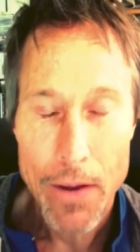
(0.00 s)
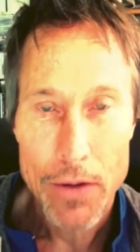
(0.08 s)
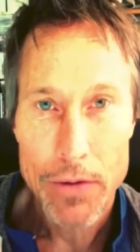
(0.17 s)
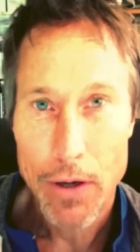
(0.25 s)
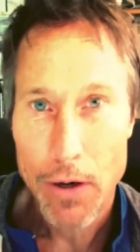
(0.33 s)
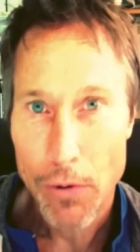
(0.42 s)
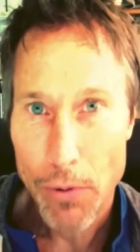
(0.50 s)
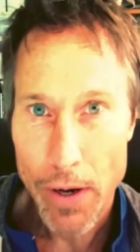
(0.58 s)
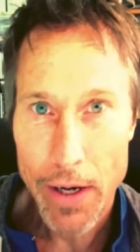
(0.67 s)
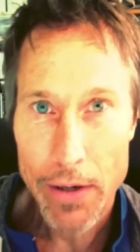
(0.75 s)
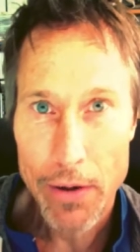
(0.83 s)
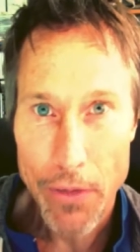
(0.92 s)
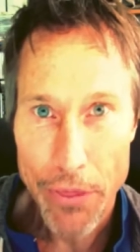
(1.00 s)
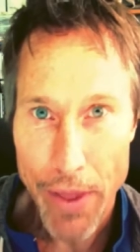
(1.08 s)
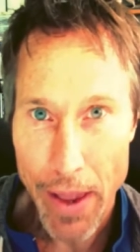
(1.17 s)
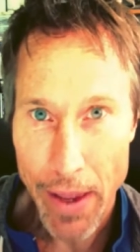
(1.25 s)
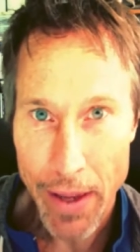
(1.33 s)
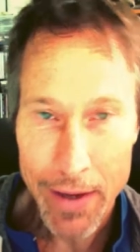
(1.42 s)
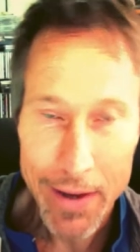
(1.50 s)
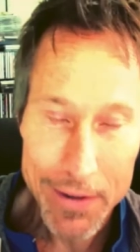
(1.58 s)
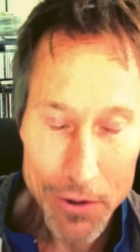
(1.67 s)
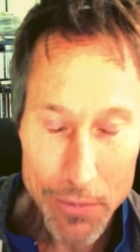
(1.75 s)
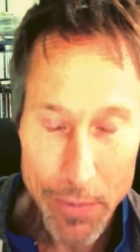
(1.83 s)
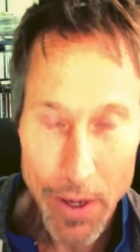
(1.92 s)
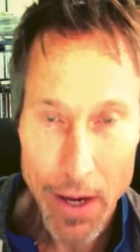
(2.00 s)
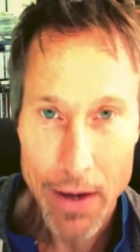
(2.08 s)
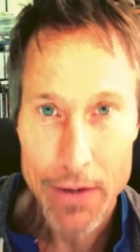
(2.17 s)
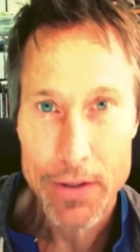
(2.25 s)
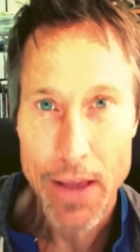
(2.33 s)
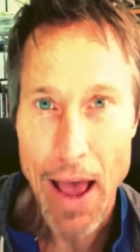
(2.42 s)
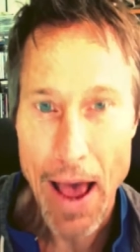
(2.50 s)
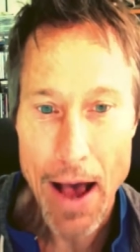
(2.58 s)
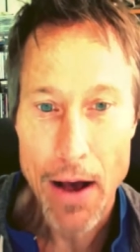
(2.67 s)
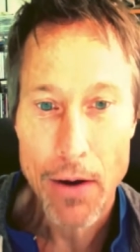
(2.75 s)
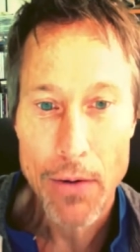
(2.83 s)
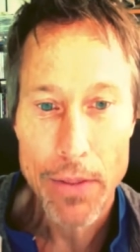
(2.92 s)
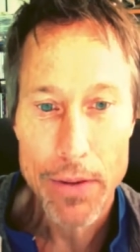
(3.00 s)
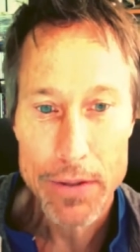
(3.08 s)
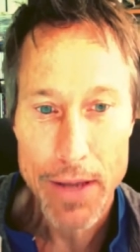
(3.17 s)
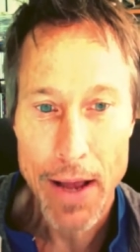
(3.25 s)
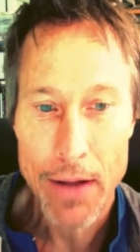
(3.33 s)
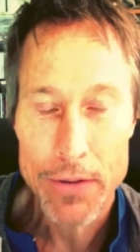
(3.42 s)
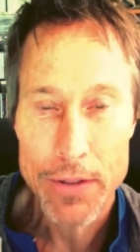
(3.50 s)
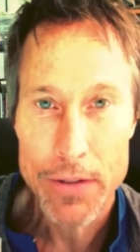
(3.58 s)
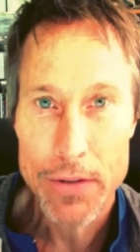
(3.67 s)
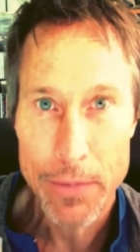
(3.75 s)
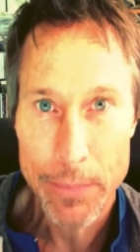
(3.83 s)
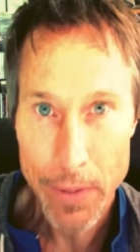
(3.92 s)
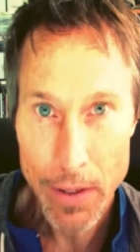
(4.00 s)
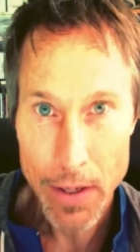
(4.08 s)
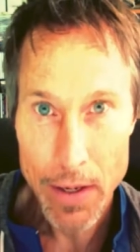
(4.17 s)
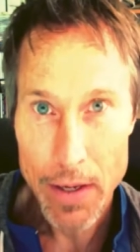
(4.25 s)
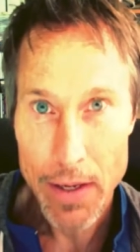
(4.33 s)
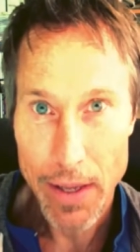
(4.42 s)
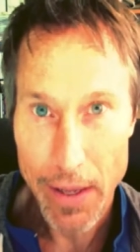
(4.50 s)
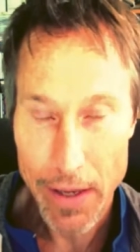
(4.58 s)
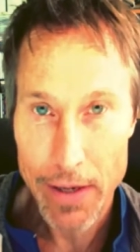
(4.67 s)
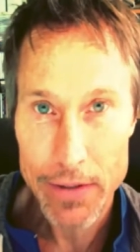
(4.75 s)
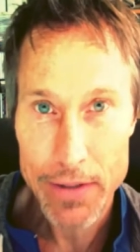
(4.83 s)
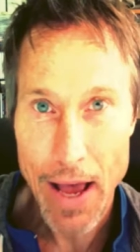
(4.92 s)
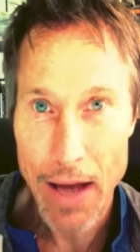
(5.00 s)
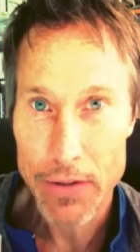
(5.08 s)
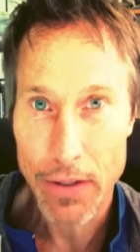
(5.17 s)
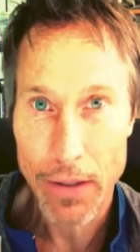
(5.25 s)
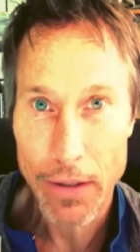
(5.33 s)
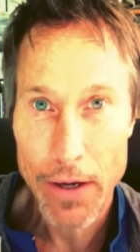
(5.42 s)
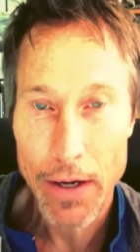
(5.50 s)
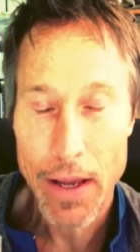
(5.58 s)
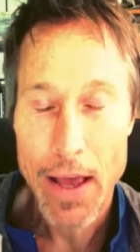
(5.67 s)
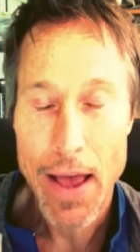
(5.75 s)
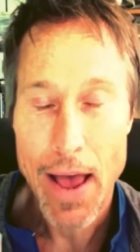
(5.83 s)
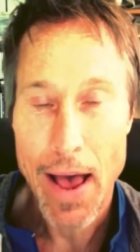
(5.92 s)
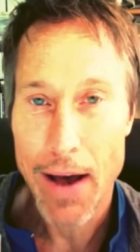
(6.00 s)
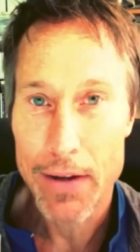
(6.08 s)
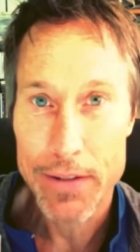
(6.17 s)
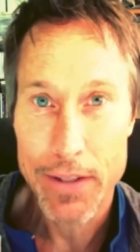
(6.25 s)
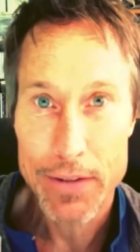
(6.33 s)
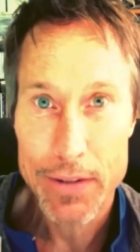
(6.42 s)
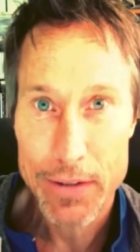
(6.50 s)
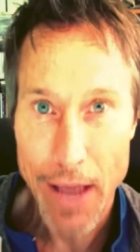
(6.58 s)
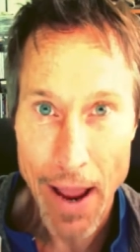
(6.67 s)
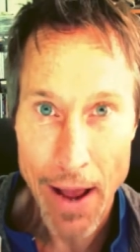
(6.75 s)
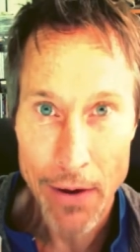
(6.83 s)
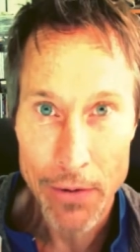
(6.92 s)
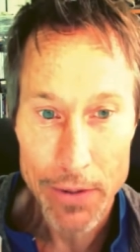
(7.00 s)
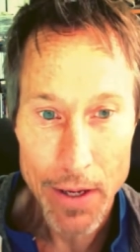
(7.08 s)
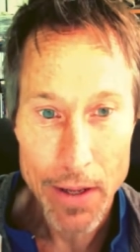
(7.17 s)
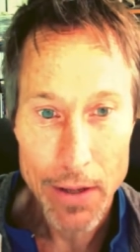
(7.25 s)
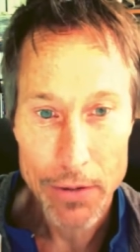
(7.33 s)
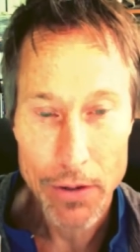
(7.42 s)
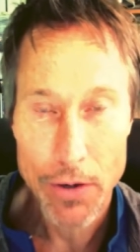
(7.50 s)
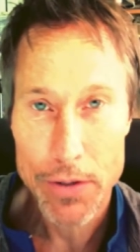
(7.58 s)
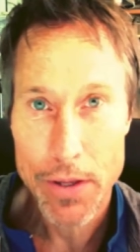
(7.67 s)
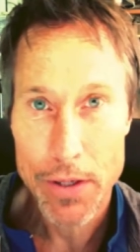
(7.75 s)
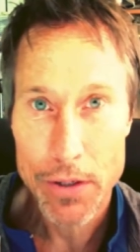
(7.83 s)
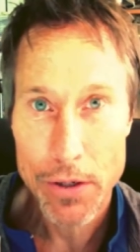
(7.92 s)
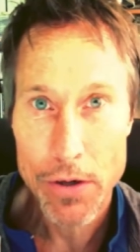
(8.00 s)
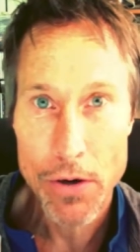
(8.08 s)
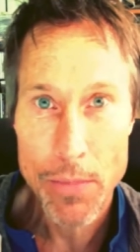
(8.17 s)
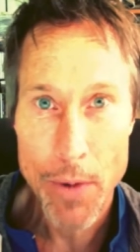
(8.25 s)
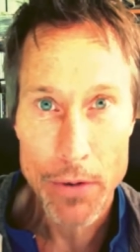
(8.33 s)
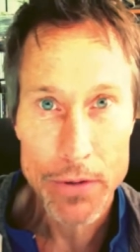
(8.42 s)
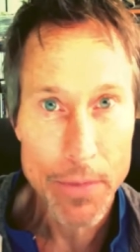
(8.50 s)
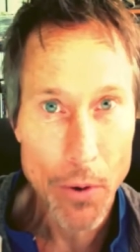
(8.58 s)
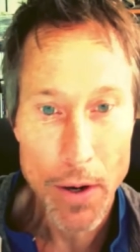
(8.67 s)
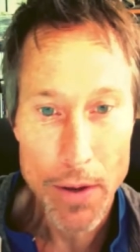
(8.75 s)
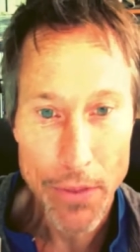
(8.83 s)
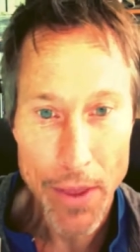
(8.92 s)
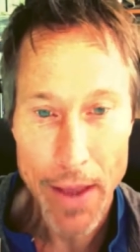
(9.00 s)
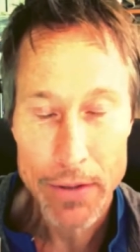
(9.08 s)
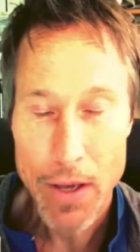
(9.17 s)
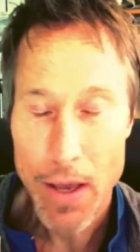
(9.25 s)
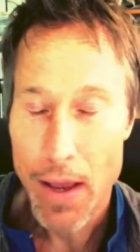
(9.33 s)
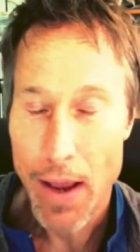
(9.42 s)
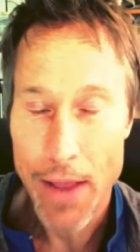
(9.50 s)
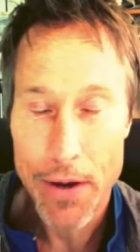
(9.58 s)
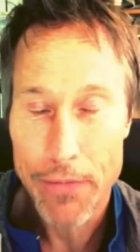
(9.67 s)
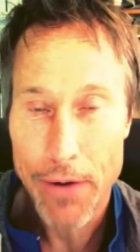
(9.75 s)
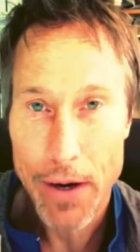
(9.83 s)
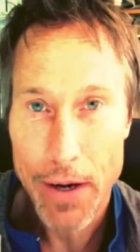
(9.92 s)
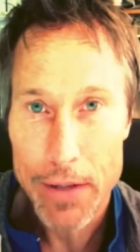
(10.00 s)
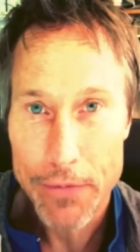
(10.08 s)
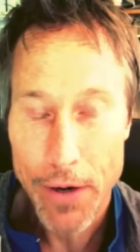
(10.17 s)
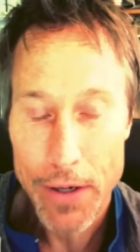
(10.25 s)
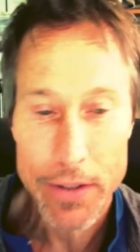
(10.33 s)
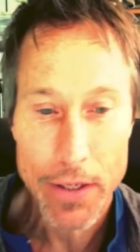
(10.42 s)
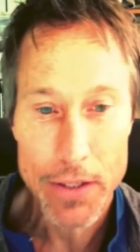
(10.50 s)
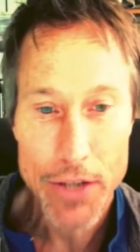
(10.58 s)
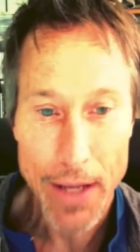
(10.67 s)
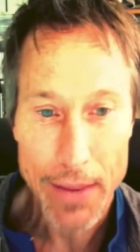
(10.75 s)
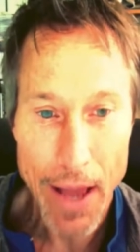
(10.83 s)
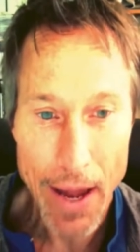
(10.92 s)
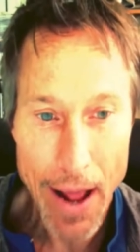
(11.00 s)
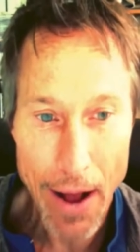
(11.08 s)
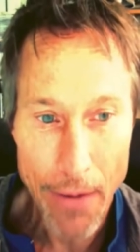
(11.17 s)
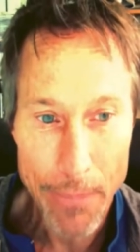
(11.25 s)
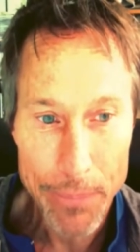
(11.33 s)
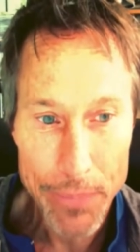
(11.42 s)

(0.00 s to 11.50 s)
the critical thing to me is how the sound system is. How does it look? How does it sound? Those are the two most important things, and it's very easy to check that out.